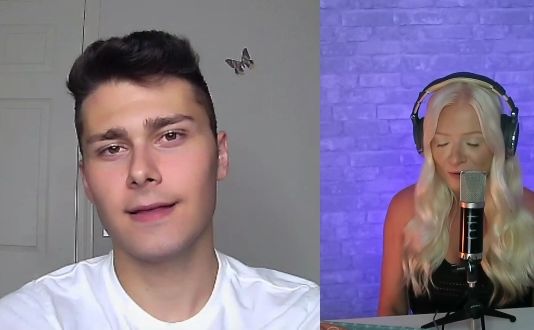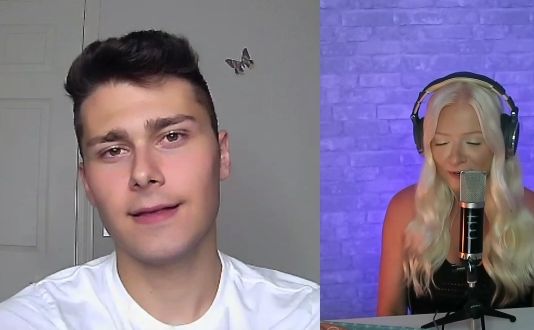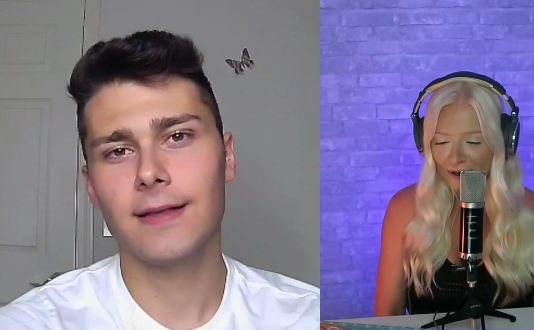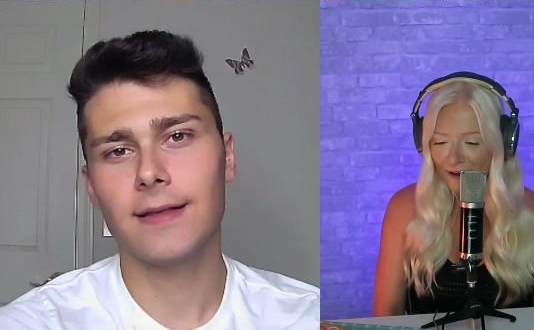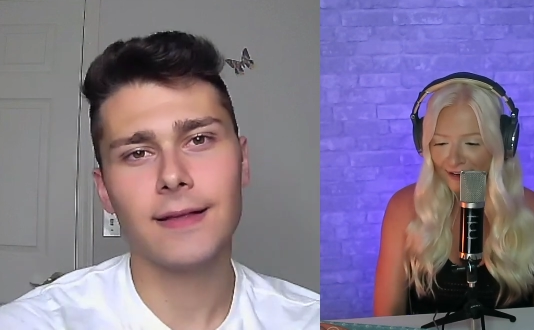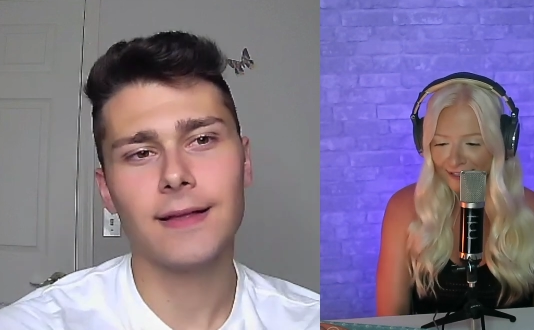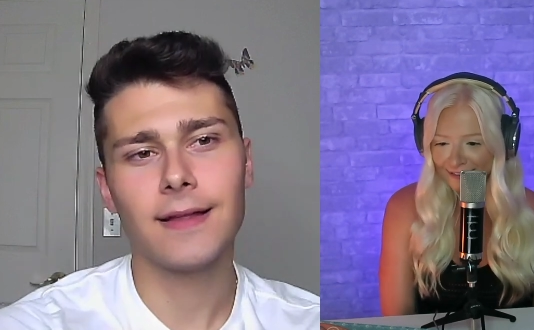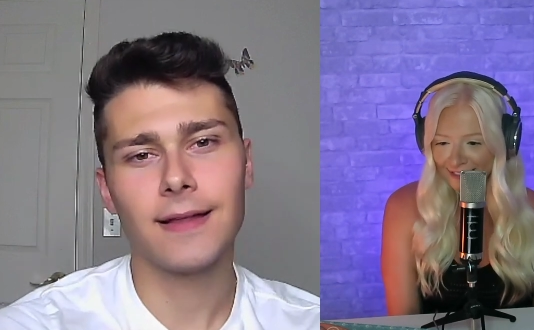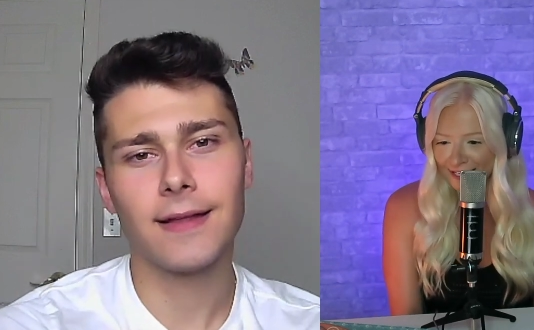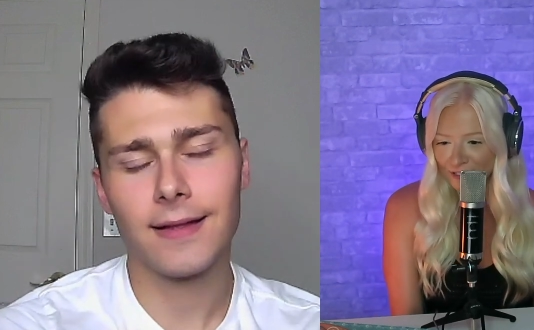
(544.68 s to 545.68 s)
Speaker 1: going on
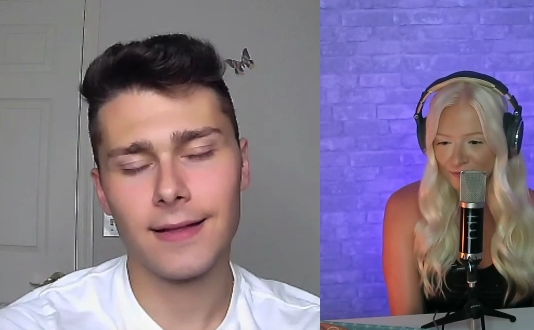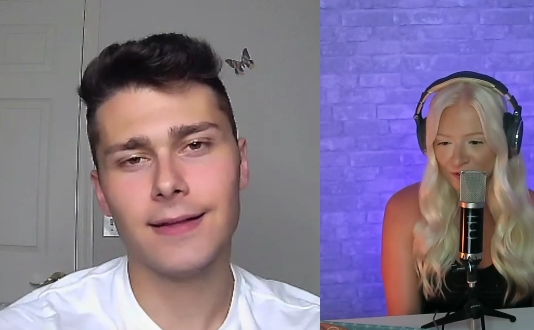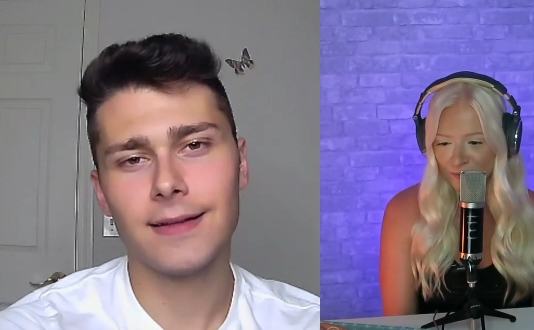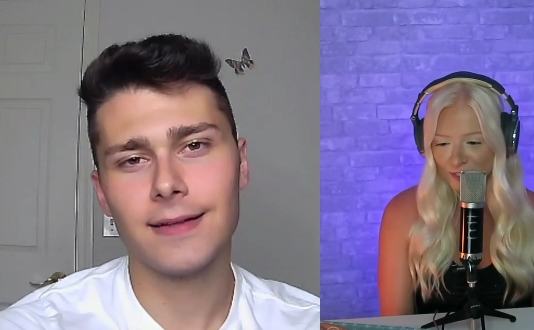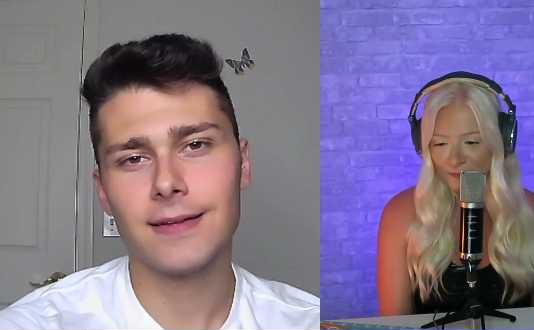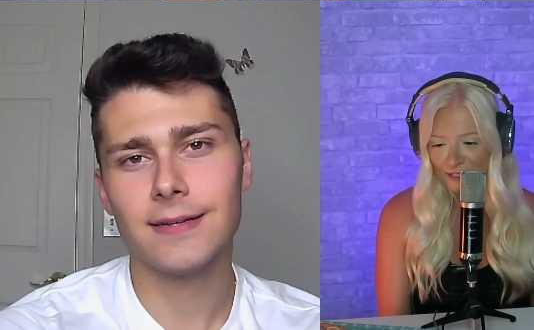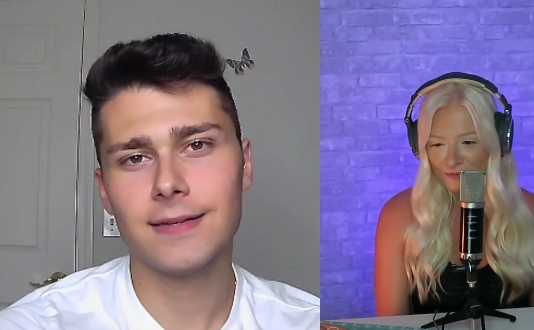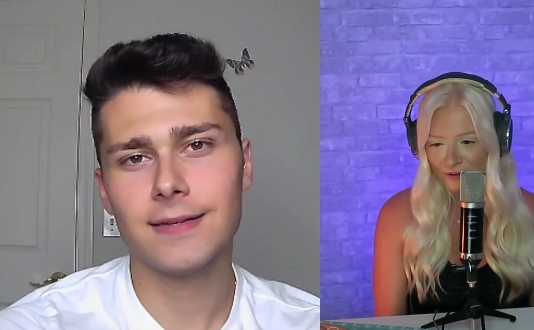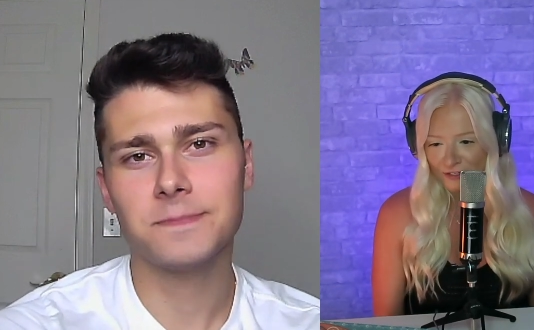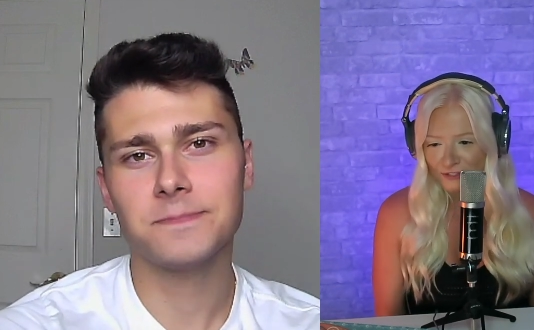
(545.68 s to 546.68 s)
and give their
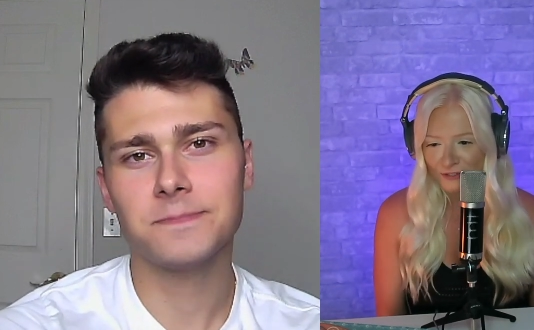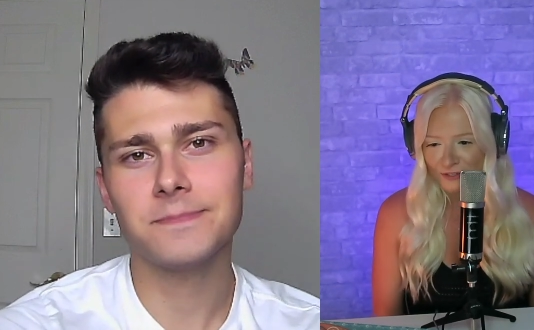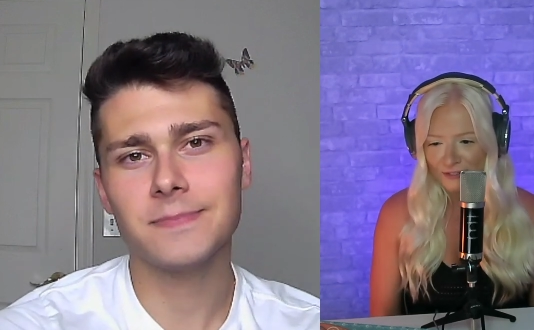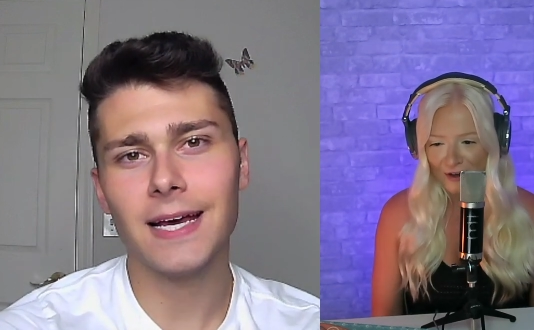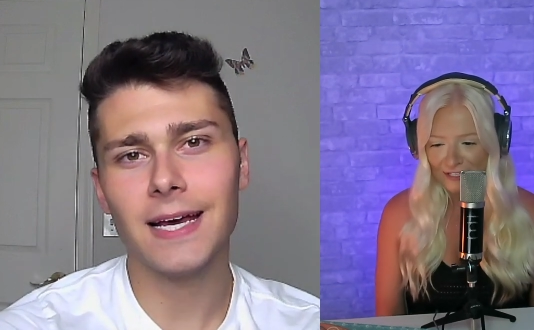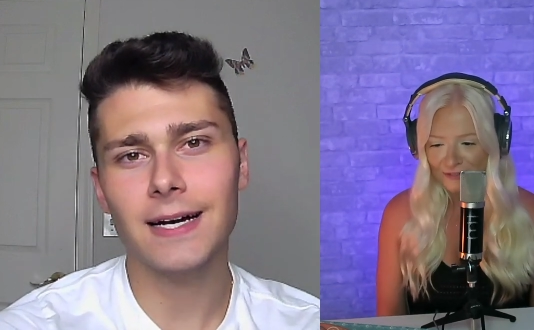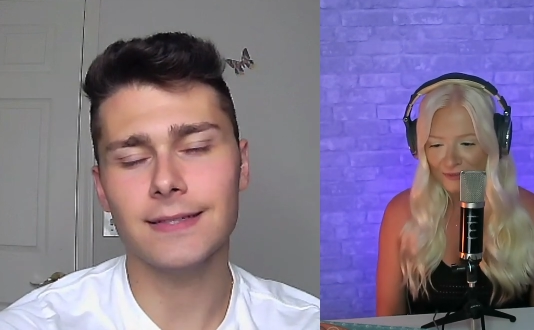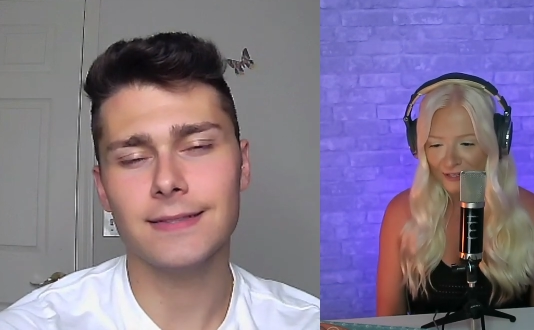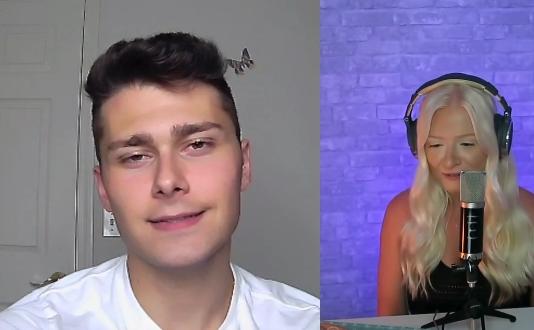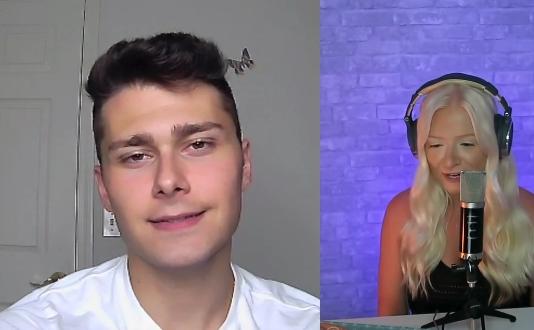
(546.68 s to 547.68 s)
perspective on it. So that's awesome
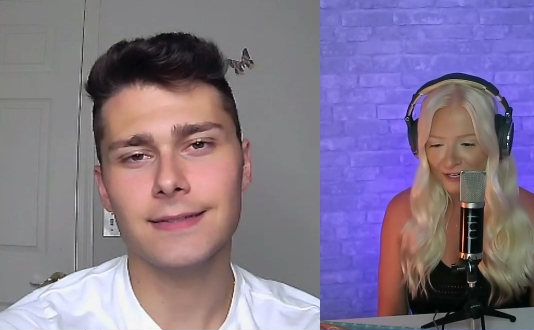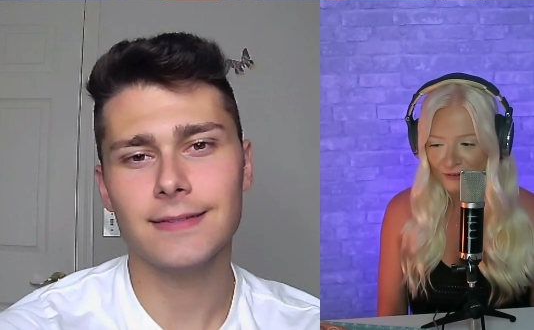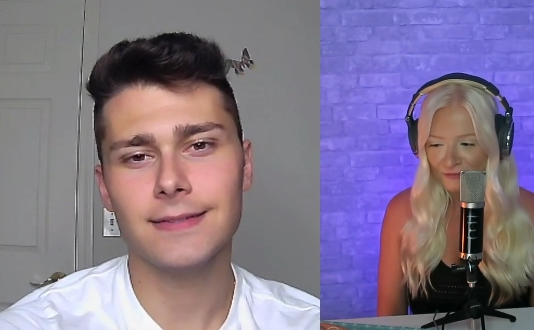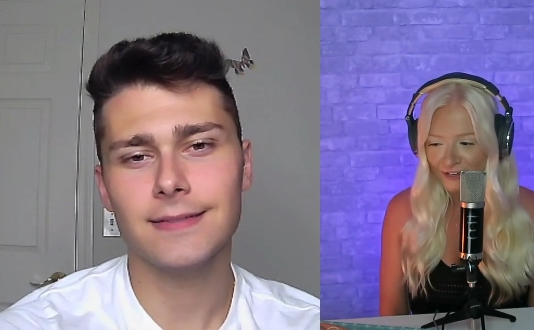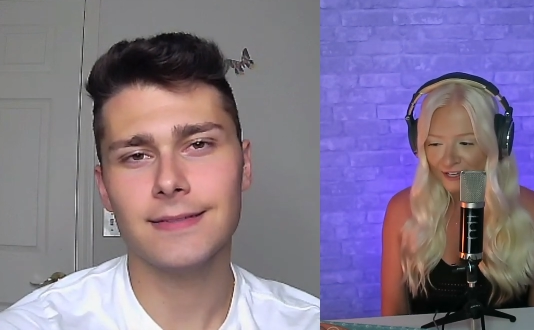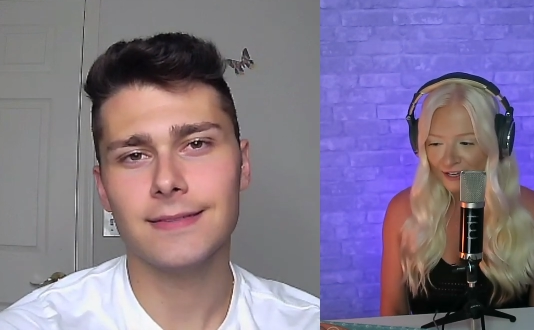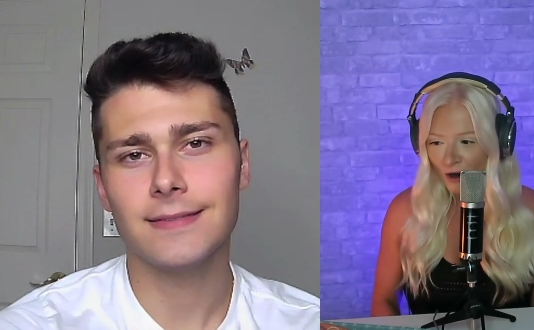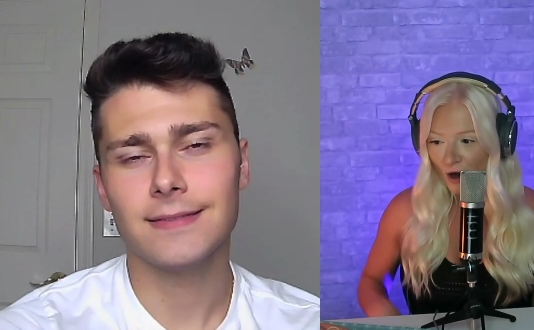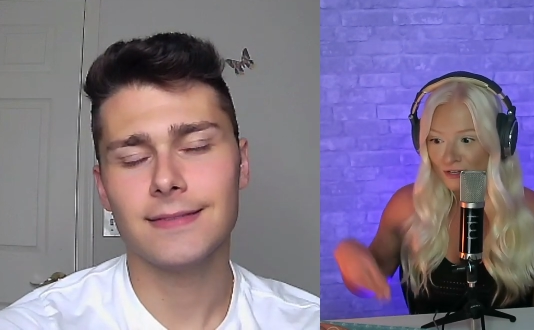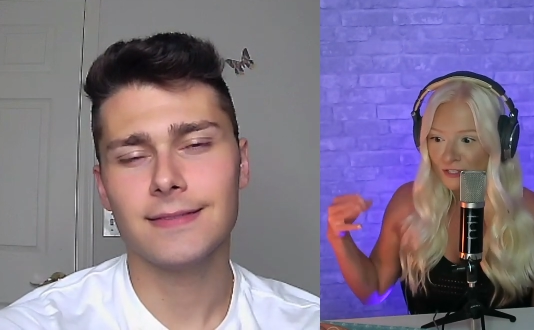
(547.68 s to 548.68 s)
that you kind of
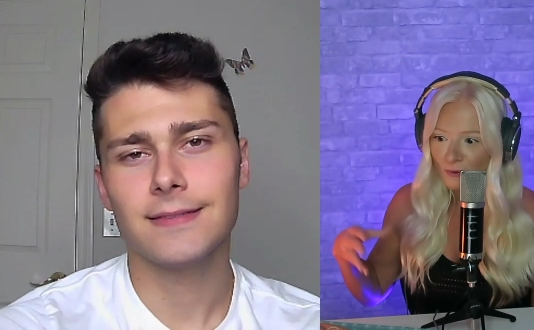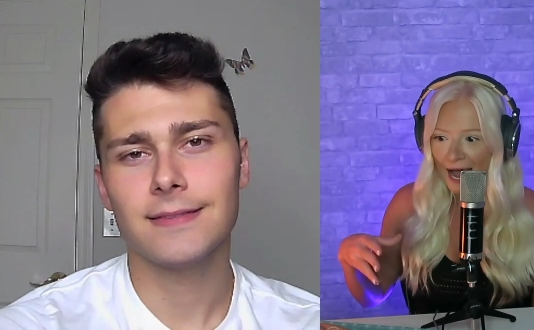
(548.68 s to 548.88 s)
also